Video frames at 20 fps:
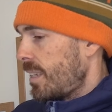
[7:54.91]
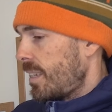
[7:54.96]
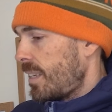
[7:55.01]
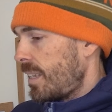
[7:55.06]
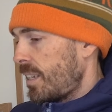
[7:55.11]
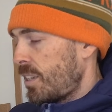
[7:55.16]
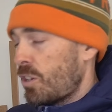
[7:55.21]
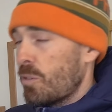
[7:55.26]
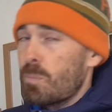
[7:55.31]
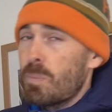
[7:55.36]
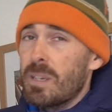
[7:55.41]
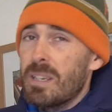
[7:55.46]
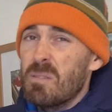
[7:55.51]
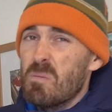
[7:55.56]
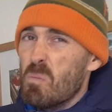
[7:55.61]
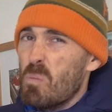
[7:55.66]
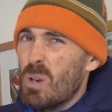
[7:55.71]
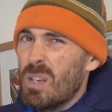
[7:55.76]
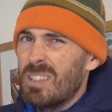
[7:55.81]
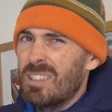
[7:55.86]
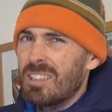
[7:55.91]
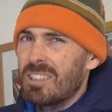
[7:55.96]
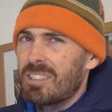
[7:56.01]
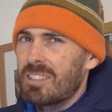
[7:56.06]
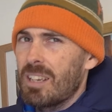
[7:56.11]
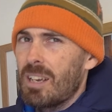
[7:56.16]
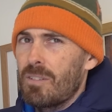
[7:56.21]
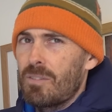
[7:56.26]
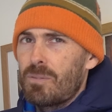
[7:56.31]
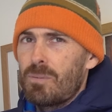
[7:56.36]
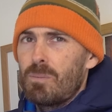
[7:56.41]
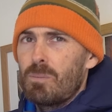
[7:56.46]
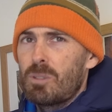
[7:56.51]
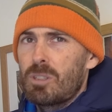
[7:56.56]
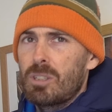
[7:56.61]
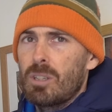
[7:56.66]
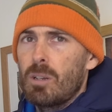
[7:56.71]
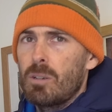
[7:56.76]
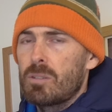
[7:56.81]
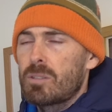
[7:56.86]
It could be winter stuff,
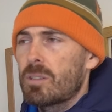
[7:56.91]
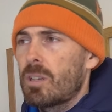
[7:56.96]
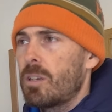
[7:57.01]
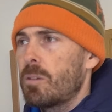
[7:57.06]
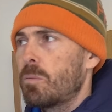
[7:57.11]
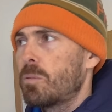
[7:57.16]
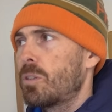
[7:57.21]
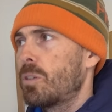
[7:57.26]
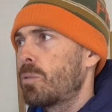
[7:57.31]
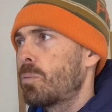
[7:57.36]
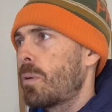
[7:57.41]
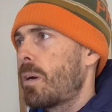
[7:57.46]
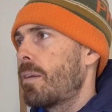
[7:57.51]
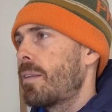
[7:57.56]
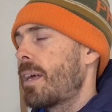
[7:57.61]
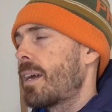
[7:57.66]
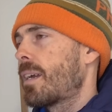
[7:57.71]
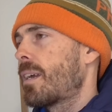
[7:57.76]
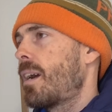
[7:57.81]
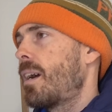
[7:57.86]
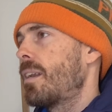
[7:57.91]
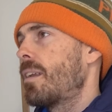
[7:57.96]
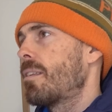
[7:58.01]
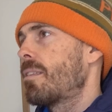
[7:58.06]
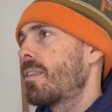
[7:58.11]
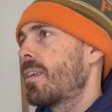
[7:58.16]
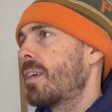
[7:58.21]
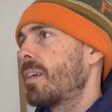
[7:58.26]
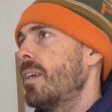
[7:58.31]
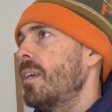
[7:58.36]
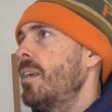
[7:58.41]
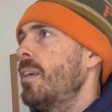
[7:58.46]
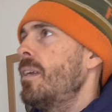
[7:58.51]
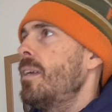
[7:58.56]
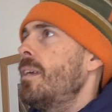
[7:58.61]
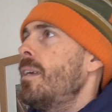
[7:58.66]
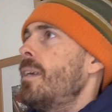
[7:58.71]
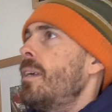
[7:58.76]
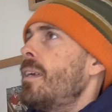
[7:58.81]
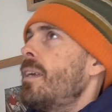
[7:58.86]
snow slopes as well, that kind of thing.
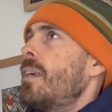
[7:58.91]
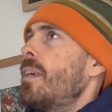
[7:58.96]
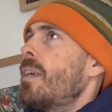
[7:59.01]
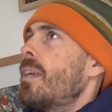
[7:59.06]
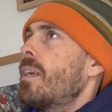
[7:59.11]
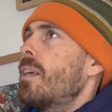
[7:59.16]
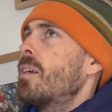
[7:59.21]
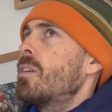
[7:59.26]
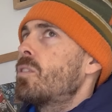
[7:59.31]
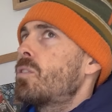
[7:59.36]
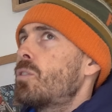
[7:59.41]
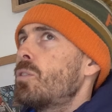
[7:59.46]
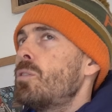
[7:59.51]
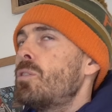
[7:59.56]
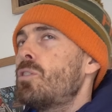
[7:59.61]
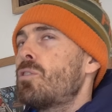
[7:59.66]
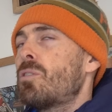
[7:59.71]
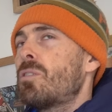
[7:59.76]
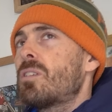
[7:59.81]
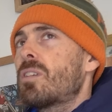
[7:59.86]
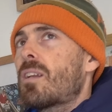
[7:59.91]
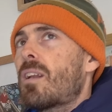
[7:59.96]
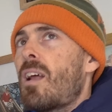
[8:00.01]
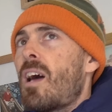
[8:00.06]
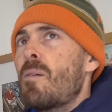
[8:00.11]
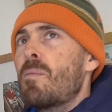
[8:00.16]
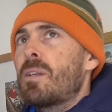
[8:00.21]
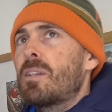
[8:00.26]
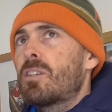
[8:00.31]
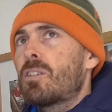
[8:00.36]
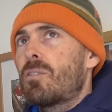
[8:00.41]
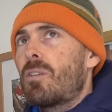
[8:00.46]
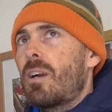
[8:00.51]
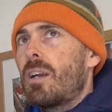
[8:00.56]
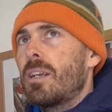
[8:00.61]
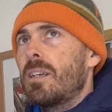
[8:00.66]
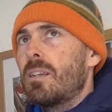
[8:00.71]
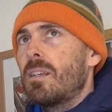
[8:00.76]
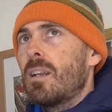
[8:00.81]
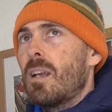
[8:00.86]
As soon as you're onto climbing
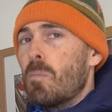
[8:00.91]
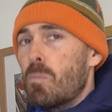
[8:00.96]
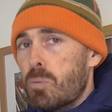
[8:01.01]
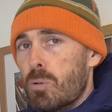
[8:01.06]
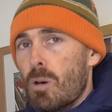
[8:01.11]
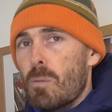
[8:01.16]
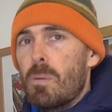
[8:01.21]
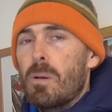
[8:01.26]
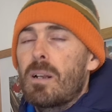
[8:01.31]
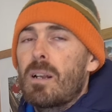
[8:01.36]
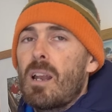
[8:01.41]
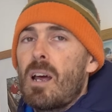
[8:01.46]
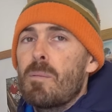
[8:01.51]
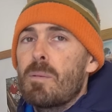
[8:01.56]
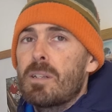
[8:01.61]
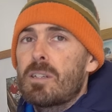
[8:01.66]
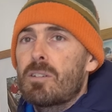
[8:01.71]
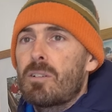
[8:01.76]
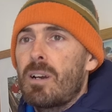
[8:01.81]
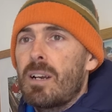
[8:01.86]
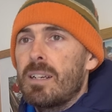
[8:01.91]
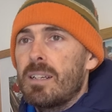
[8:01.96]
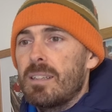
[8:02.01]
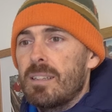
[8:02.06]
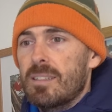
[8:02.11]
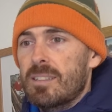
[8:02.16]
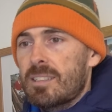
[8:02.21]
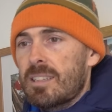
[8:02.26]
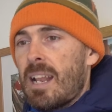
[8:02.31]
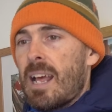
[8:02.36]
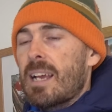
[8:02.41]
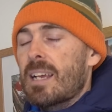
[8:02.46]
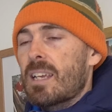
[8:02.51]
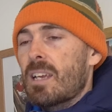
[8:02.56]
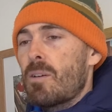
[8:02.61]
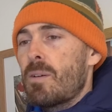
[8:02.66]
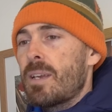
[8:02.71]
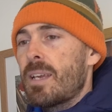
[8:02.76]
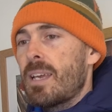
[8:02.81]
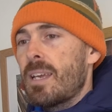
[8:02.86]
terrain, like proper climbing terrain, slack
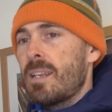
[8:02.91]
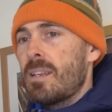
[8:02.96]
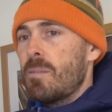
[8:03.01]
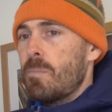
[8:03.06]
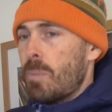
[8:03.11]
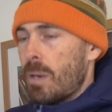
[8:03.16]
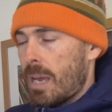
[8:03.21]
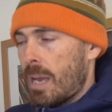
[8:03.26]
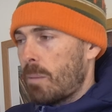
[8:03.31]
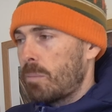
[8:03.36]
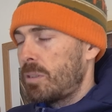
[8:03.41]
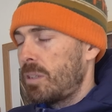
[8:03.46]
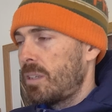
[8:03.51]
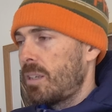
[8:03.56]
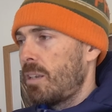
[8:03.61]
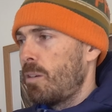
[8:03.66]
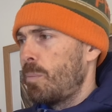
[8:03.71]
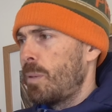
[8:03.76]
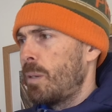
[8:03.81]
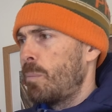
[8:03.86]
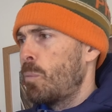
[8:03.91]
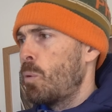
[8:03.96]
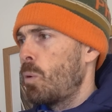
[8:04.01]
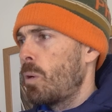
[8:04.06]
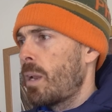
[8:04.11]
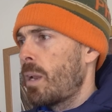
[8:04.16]
going in perhaps is a little bit more